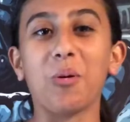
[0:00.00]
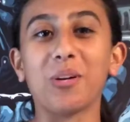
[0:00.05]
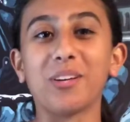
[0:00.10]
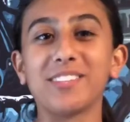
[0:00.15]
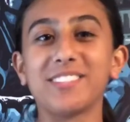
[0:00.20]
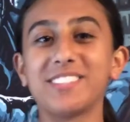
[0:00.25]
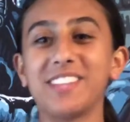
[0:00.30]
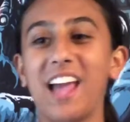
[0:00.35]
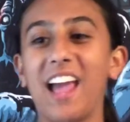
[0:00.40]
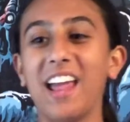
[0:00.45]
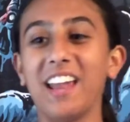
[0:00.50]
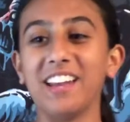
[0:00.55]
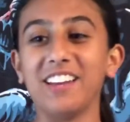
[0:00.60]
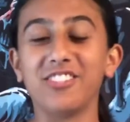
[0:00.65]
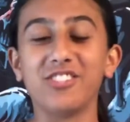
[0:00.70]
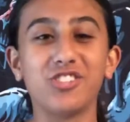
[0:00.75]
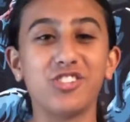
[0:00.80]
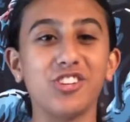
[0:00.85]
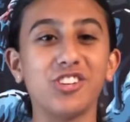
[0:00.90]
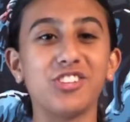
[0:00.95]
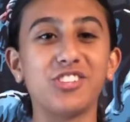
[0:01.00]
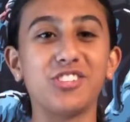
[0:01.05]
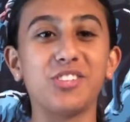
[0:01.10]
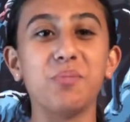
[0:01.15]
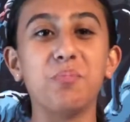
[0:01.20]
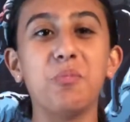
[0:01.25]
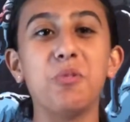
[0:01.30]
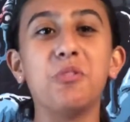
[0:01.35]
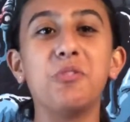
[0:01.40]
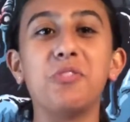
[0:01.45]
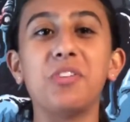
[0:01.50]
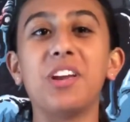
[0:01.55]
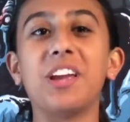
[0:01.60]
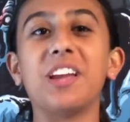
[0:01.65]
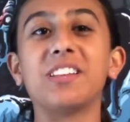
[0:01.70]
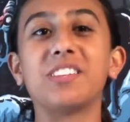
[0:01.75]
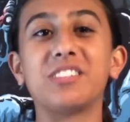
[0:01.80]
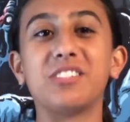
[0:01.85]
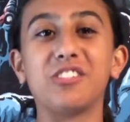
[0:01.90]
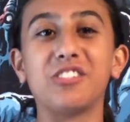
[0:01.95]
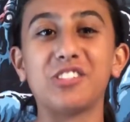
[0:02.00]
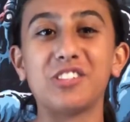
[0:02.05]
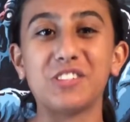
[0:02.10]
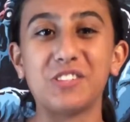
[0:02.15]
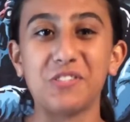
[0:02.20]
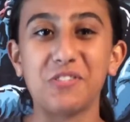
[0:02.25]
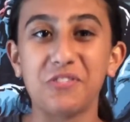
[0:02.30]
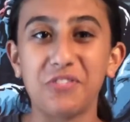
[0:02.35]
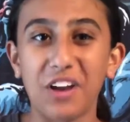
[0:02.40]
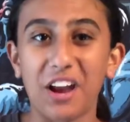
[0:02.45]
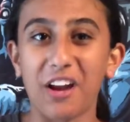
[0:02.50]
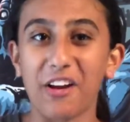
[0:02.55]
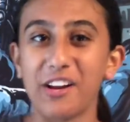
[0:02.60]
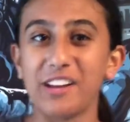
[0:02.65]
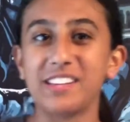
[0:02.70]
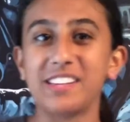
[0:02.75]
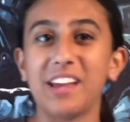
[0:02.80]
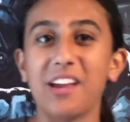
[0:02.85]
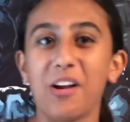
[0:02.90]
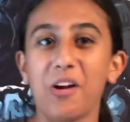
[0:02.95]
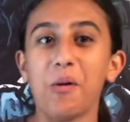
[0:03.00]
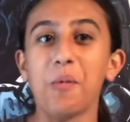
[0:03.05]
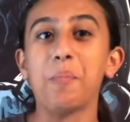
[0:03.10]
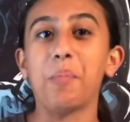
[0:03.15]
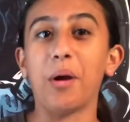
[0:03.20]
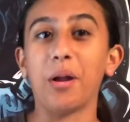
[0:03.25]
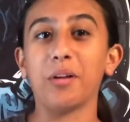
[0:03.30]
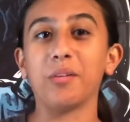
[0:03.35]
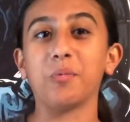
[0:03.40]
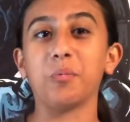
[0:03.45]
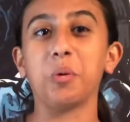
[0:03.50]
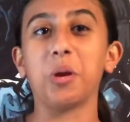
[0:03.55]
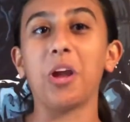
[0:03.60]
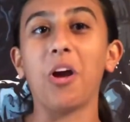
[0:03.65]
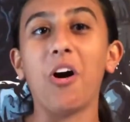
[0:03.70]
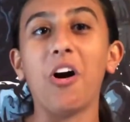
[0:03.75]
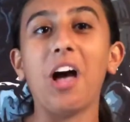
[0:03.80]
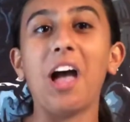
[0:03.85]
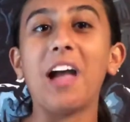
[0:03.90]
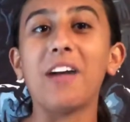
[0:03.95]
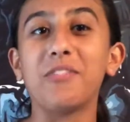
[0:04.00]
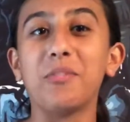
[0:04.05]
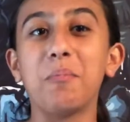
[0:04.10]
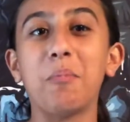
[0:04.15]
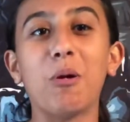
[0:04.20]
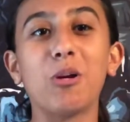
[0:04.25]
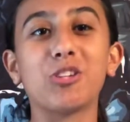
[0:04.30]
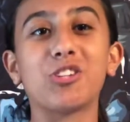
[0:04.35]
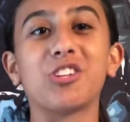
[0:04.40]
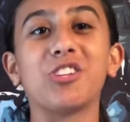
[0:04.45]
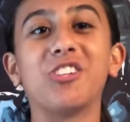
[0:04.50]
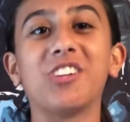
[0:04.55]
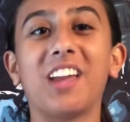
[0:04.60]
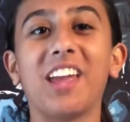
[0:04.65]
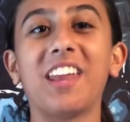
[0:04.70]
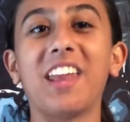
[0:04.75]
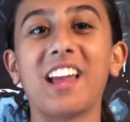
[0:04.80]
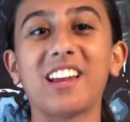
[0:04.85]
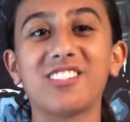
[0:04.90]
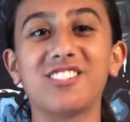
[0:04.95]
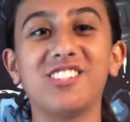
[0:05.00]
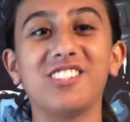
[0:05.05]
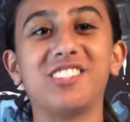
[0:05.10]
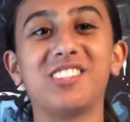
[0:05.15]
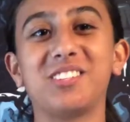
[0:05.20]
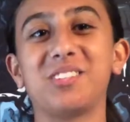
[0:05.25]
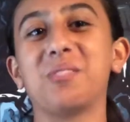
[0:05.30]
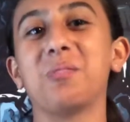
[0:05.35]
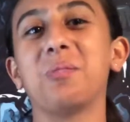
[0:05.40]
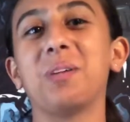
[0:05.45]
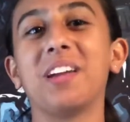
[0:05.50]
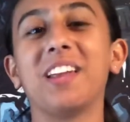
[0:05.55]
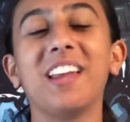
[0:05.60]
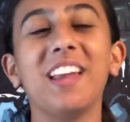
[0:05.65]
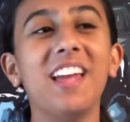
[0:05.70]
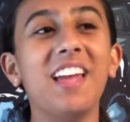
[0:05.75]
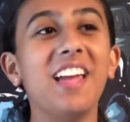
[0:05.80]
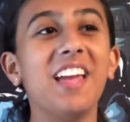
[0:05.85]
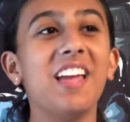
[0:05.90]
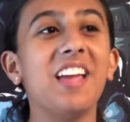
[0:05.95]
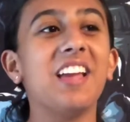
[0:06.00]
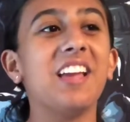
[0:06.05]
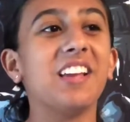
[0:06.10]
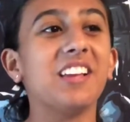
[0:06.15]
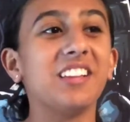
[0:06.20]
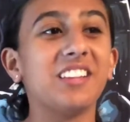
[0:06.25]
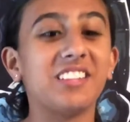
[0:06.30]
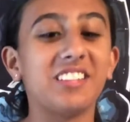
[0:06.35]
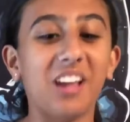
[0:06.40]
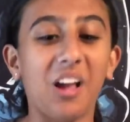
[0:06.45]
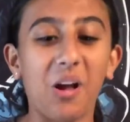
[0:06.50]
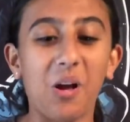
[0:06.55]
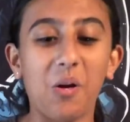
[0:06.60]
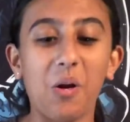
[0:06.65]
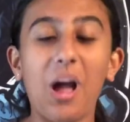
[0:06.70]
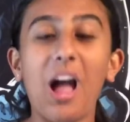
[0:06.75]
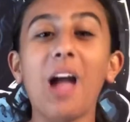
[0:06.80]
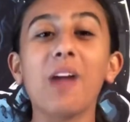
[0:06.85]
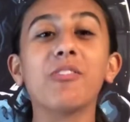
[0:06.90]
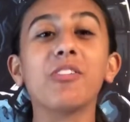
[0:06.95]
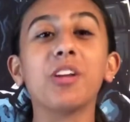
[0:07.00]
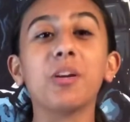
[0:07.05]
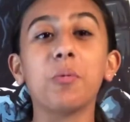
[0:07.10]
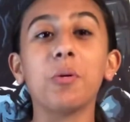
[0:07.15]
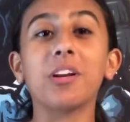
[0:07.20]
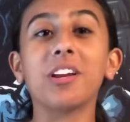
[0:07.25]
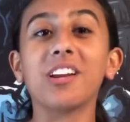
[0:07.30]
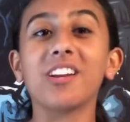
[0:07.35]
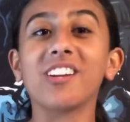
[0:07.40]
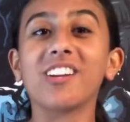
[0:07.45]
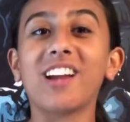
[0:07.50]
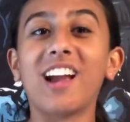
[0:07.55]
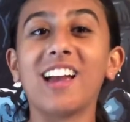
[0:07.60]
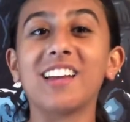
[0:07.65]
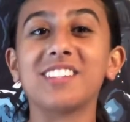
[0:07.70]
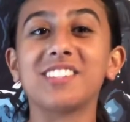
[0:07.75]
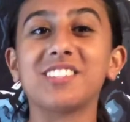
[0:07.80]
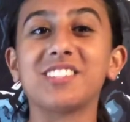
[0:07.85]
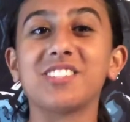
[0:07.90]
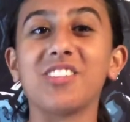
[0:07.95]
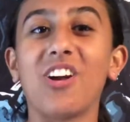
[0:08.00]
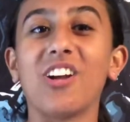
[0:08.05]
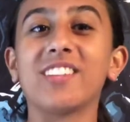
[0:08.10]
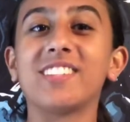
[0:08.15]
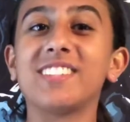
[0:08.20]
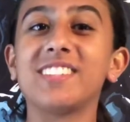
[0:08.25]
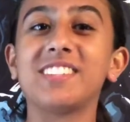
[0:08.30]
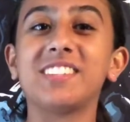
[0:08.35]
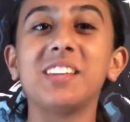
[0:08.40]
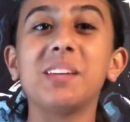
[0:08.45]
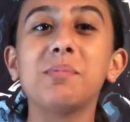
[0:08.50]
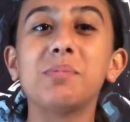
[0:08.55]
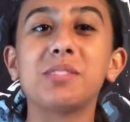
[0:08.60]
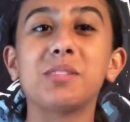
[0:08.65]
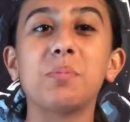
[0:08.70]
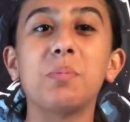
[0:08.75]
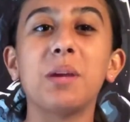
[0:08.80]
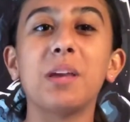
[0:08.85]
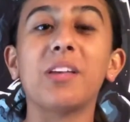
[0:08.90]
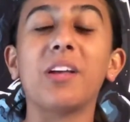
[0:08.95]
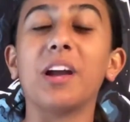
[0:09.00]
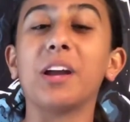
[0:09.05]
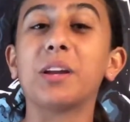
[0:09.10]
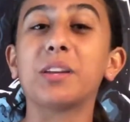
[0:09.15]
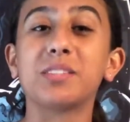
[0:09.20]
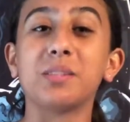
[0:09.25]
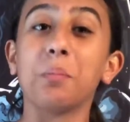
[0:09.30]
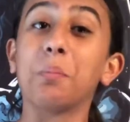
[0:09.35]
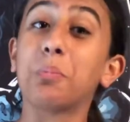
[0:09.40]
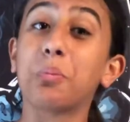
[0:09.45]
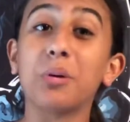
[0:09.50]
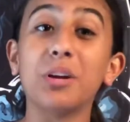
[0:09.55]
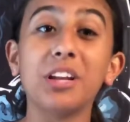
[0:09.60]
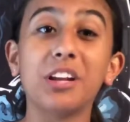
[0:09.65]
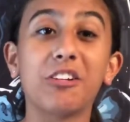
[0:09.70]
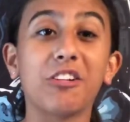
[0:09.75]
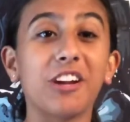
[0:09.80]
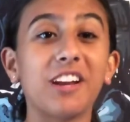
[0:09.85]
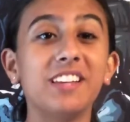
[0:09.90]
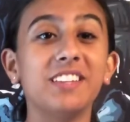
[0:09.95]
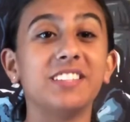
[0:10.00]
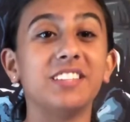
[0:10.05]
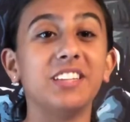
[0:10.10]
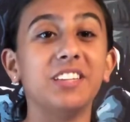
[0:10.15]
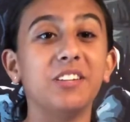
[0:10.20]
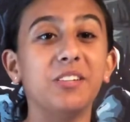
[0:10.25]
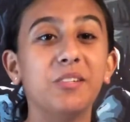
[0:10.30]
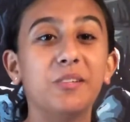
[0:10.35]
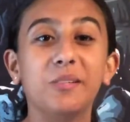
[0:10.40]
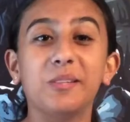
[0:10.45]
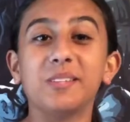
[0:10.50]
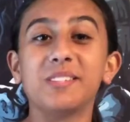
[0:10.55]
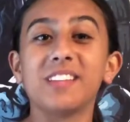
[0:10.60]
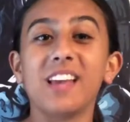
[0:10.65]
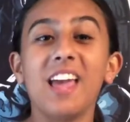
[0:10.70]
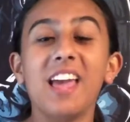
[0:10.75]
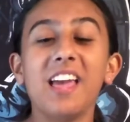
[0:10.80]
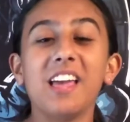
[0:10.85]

Wars, and it's just a movie, it's just a fairy tale, but we all have emotional connections to it. So I really want to hear you guys' thoughts. This seems to be some pretty crazy news.